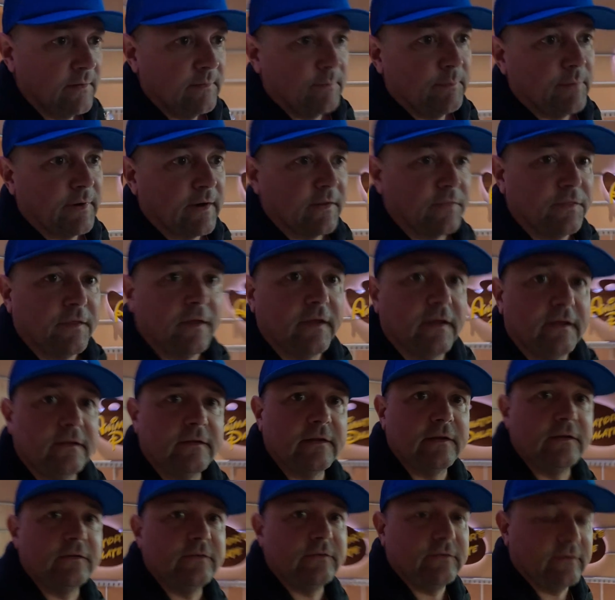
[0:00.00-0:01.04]
But I think
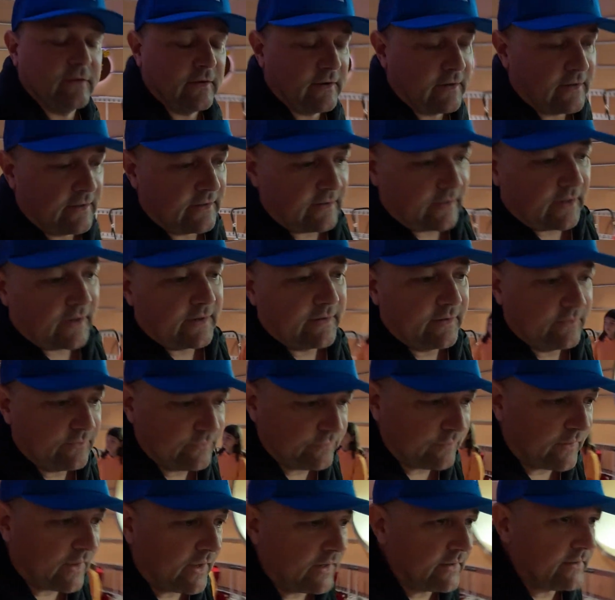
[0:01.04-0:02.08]
this on this
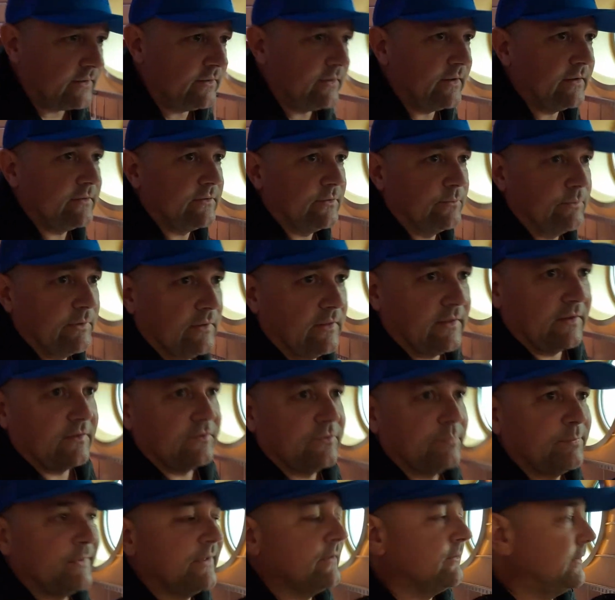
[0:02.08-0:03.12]
vlog you get to really
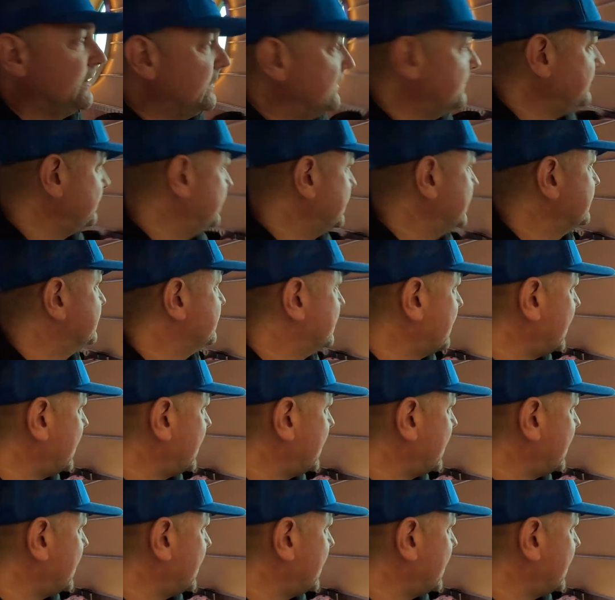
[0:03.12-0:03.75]
experience what it's